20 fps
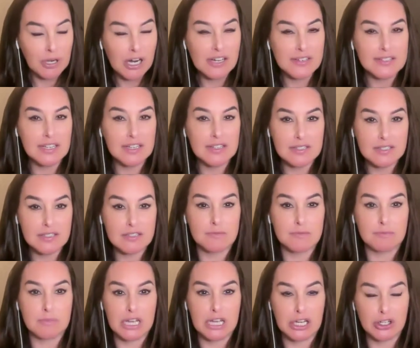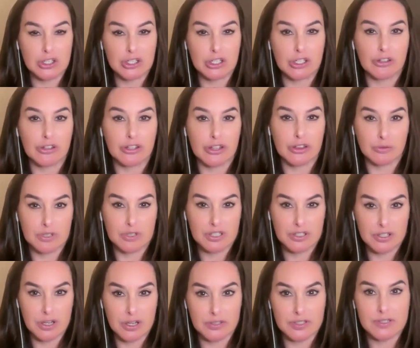process to make sure that the
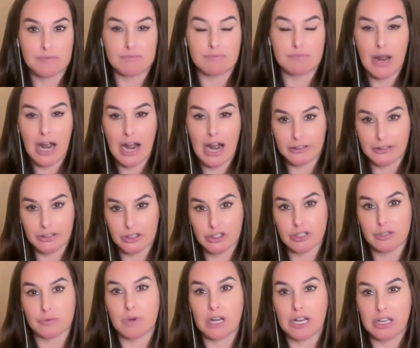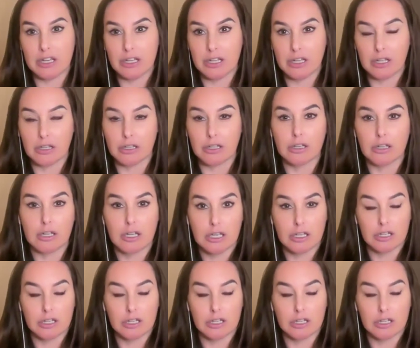results matched my,